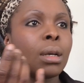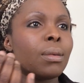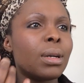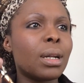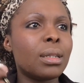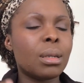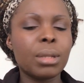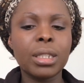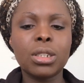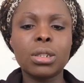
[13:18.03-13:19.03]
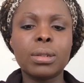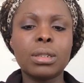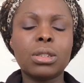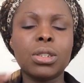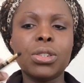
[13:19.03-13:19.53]
What I normally do
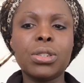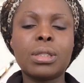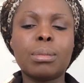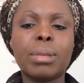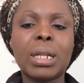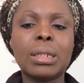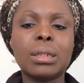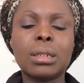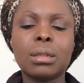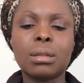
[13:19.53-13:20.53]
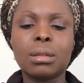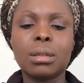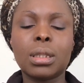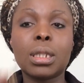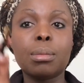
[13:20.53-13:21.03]
is to use the blending
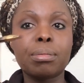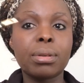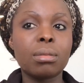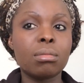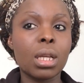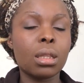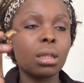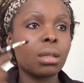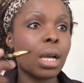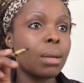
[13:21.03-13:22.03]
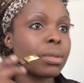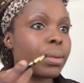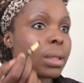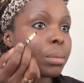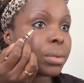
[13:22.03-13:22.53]
tip that comes
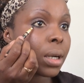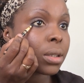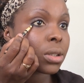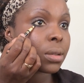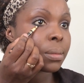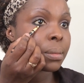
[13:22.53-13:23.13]
with the brush,